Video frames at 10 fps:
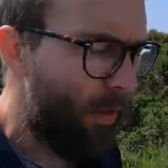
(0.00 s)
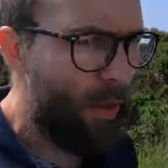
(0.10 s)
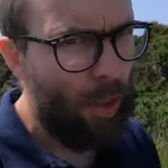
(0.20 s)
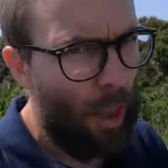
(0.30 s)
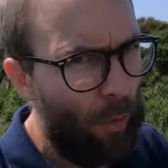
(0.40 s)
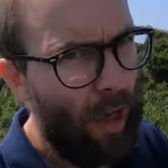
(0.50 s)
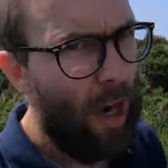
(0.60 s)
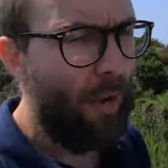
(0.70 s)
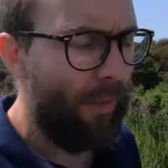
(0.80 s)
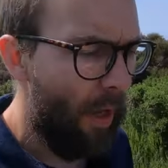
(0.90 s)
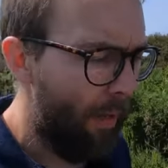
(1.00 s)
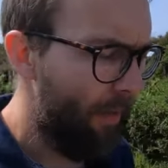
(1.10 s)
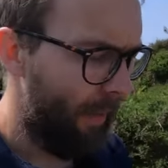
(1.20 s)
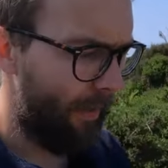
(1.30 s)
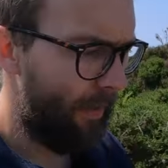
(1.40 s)
"Good old Arthur,"
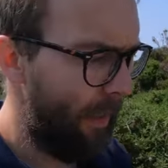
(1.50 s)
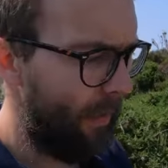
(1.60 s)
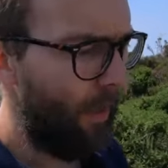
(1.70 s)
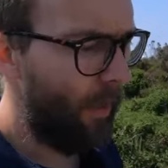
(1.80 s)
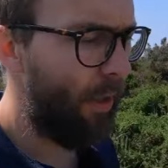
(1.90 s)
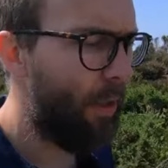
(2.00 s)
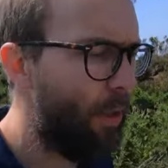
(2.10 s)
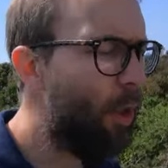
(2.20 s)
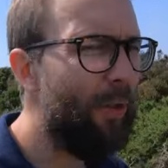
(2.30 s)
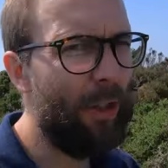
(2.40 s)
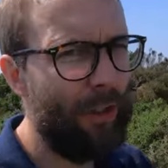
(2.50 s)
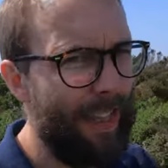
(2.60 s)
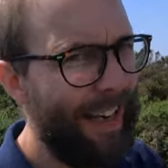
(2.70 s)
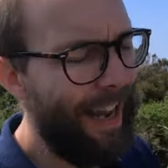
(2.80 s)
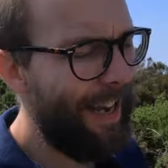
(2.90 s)
it said, "you're a
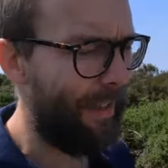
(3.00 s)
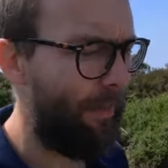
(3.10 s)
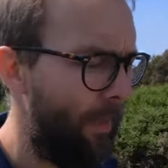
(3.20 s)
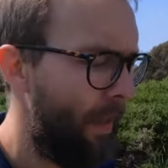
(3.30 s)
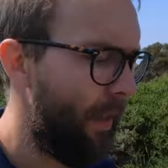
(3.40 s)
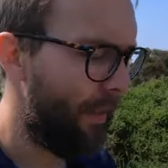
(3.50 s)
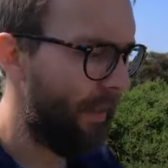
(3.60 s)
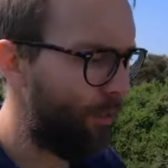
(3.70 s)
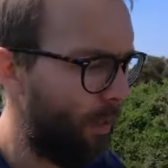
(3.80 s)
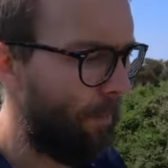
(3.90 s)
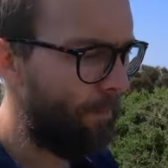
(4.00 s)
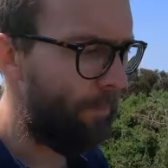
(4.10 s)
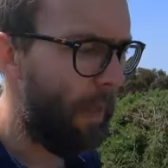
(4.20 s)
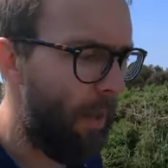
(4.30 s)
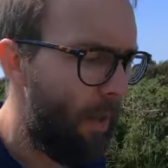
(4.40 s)
great lad," et cetera.
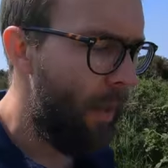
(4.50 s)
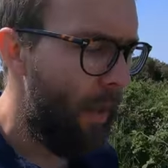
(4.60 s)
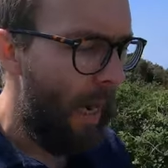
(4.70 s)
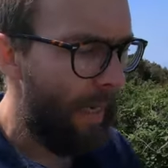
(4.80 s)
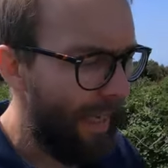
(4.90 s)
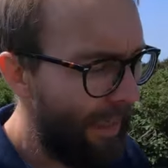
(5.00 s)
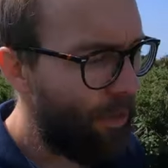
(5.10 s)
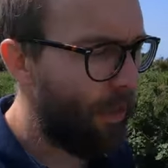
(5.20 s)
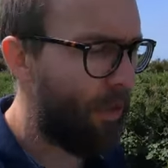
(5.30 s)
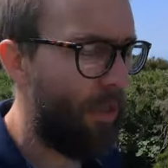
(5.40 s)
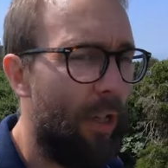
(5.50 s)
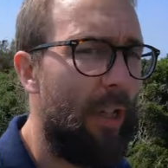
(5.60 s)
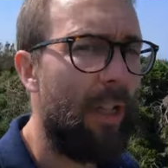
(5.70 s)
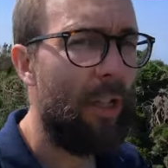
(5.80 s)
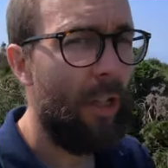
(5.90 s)
And then it took a
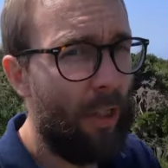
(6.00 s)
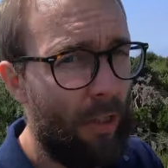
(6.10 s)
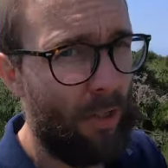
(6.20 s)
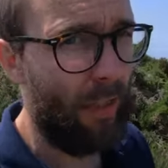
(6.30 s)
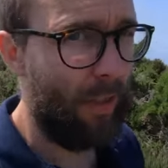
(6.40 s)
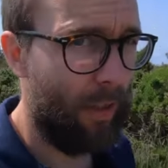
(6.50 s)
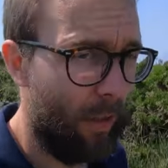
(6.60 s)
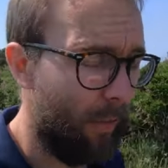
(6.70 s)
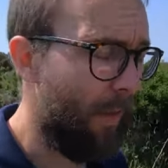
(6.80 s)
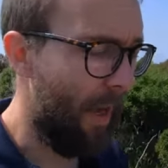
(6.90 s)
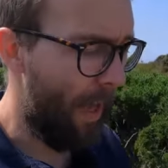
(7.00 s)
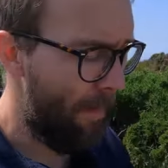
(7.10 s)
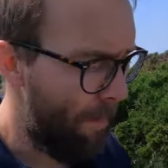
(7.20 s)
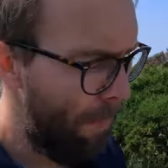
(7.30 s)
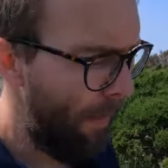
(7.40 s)
turn at cursing the young fella.
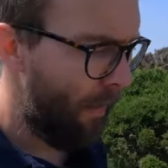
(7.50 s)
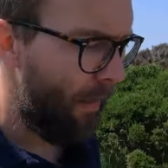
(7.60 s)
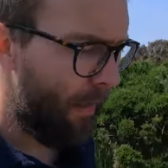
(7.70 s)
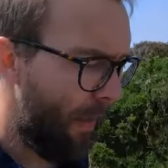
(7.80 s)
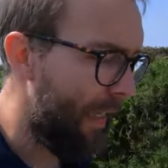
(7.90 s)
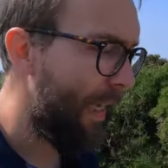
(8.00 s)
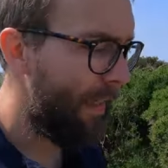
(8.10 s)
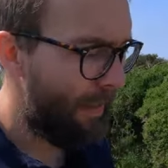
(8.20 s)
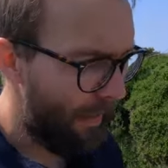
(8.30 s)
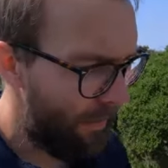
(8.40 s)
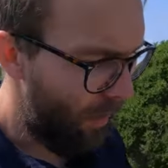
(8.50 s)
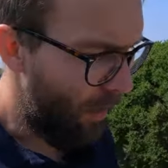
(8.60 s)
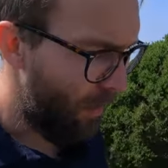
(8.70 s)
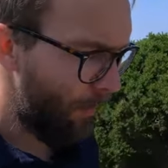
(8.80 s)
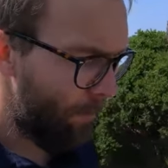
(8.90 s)
And then it sang a
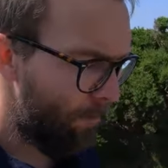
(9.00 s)
song,